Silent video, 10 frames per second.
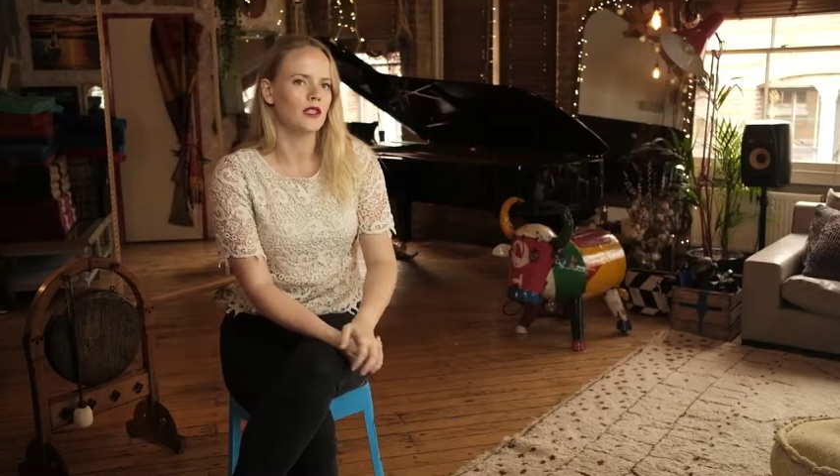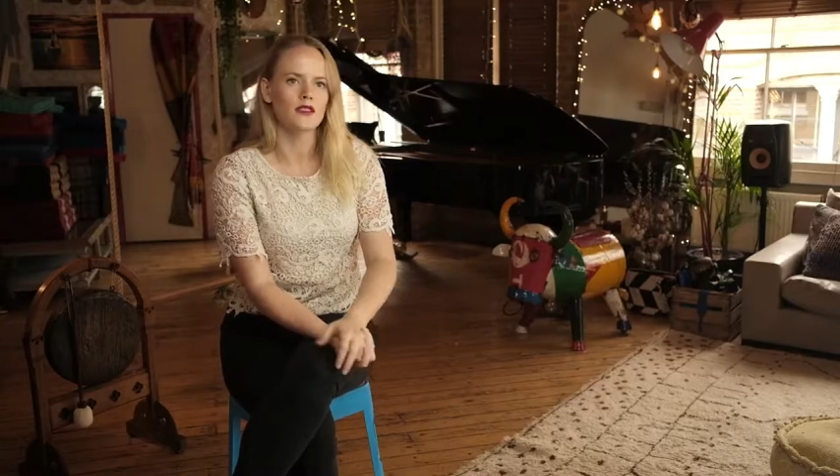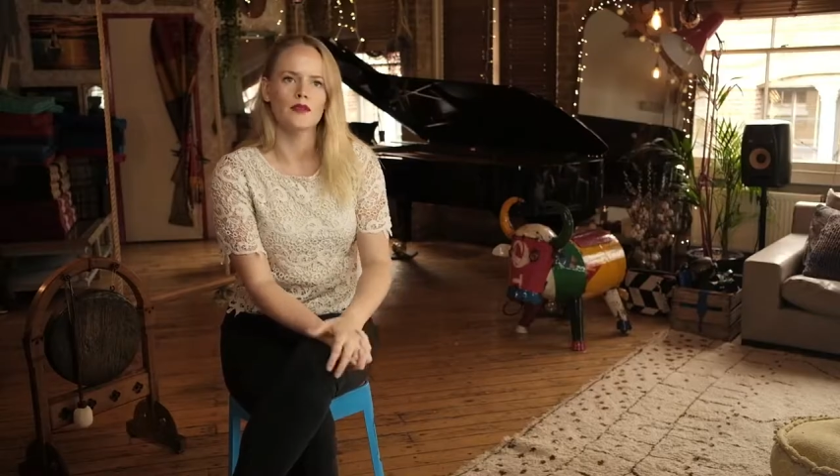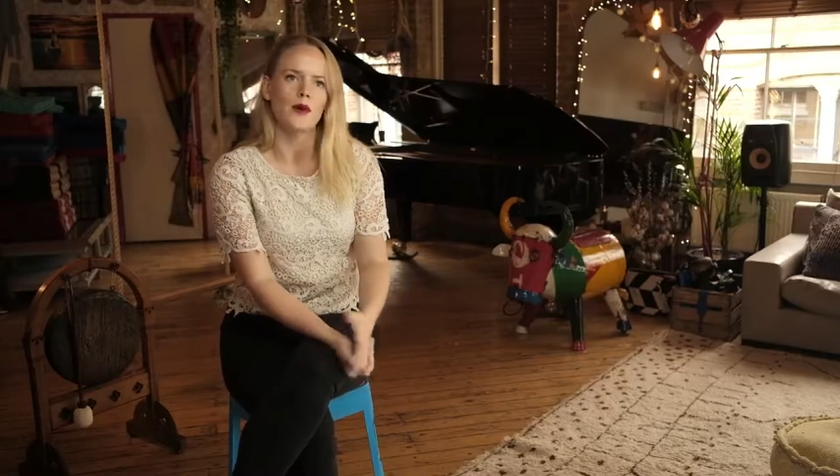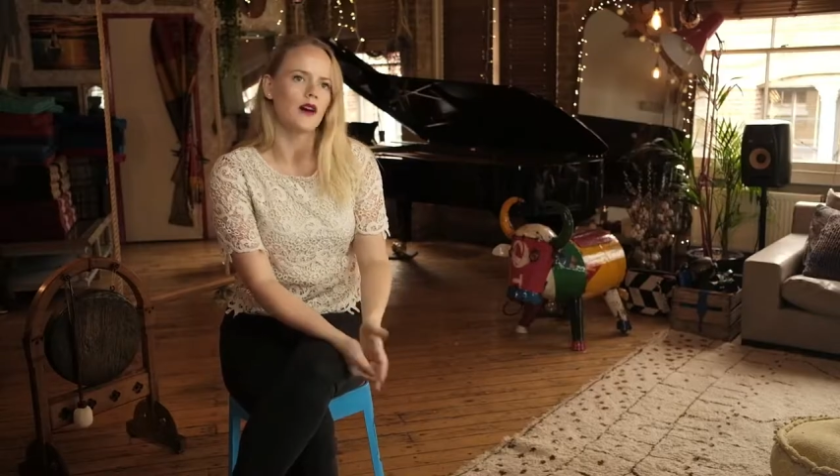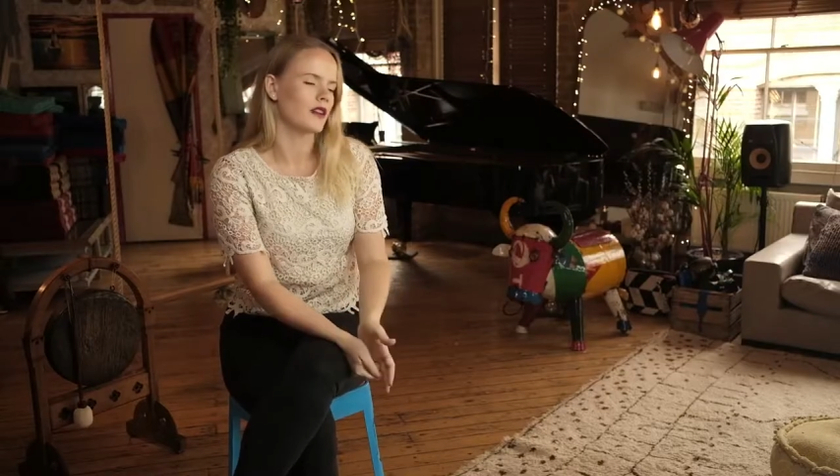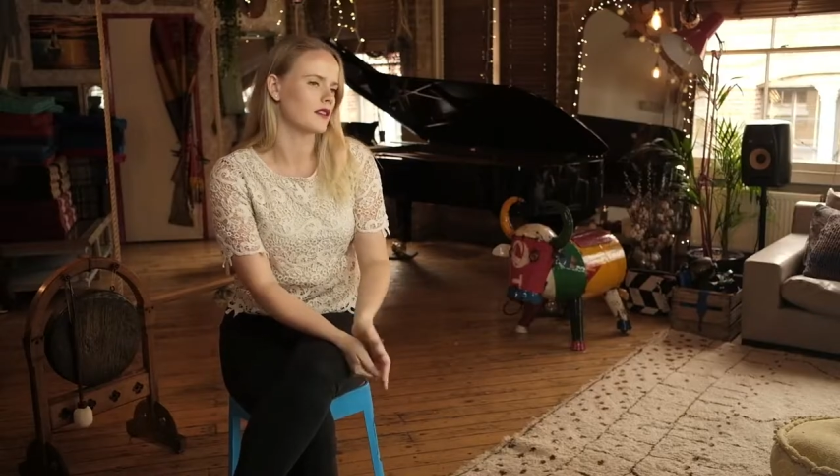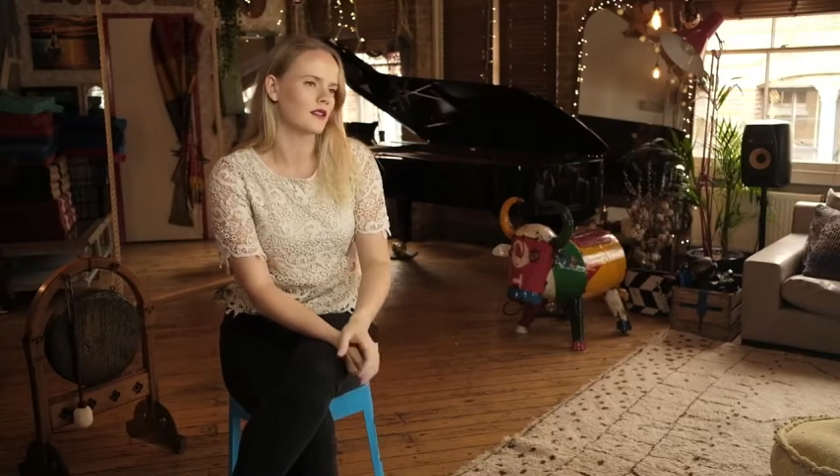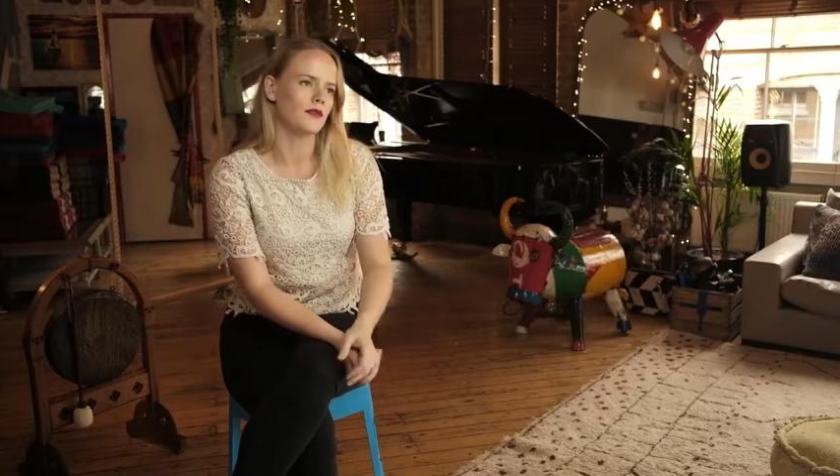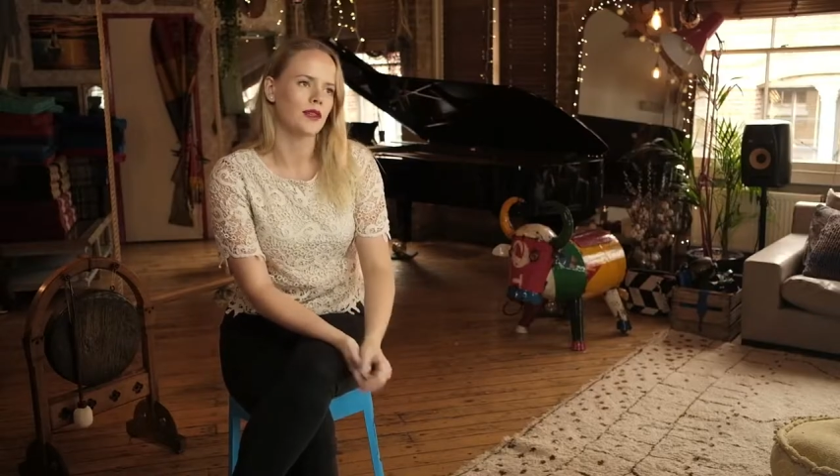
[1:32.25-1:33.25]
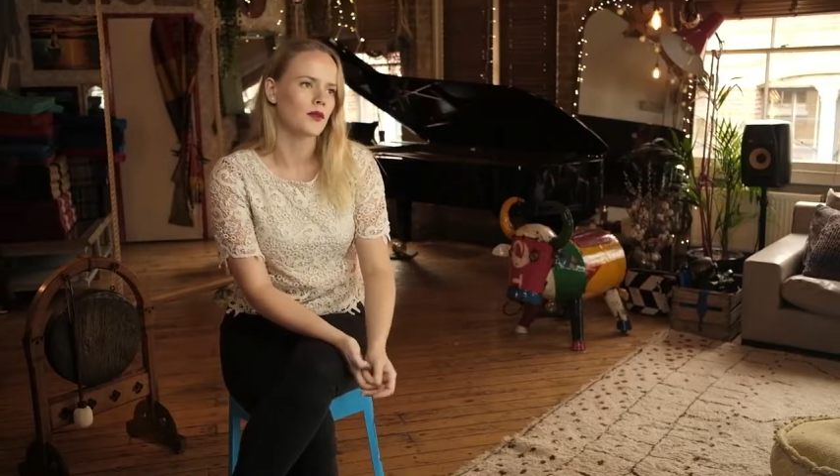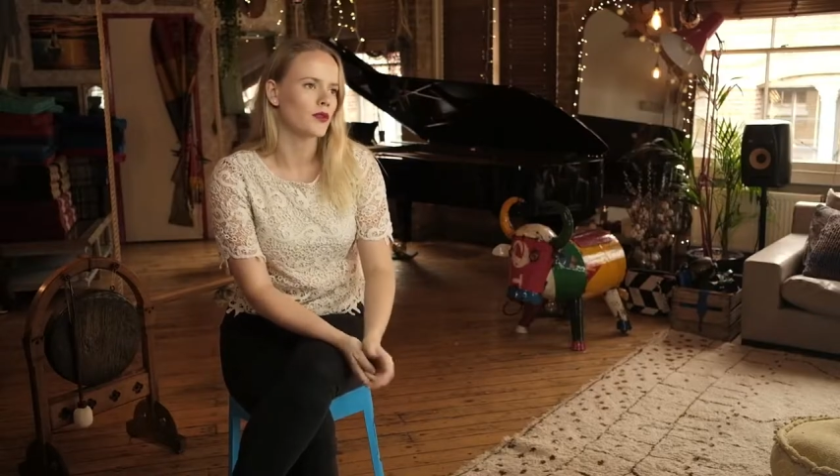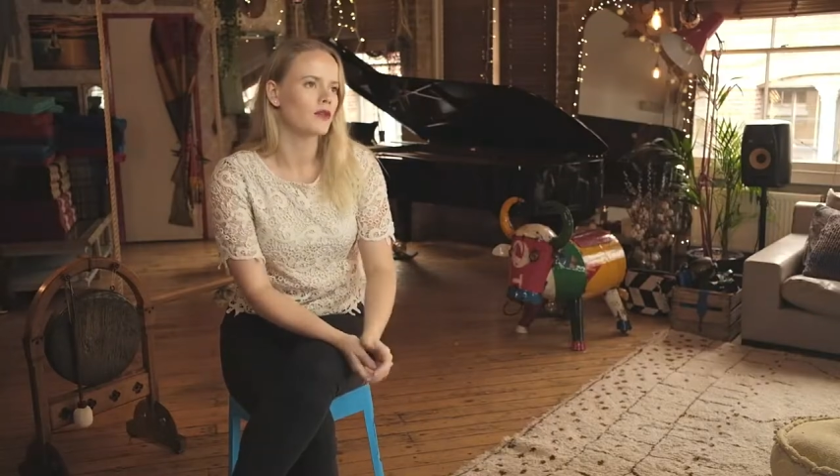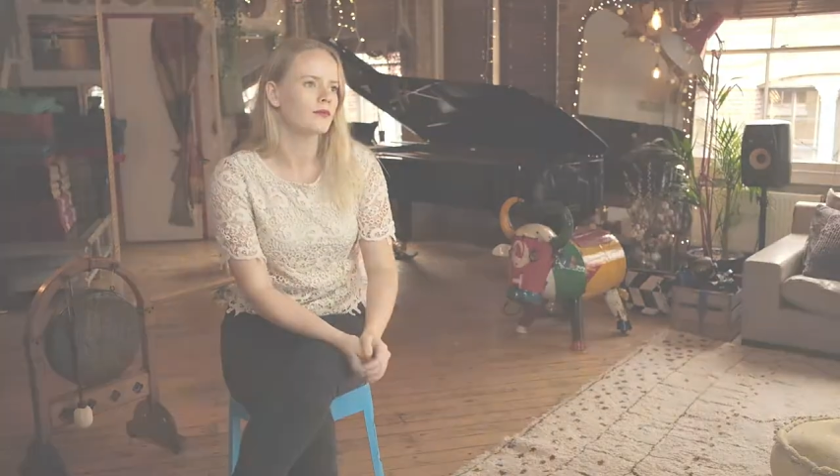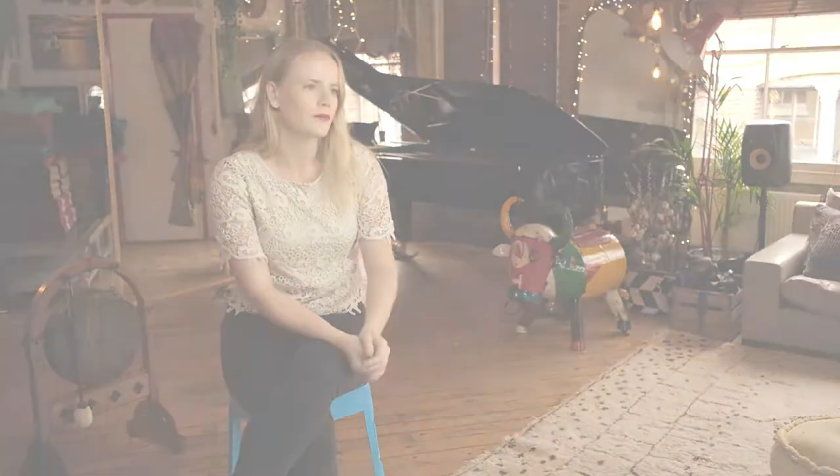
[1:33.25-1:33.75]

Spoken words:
inspires in people.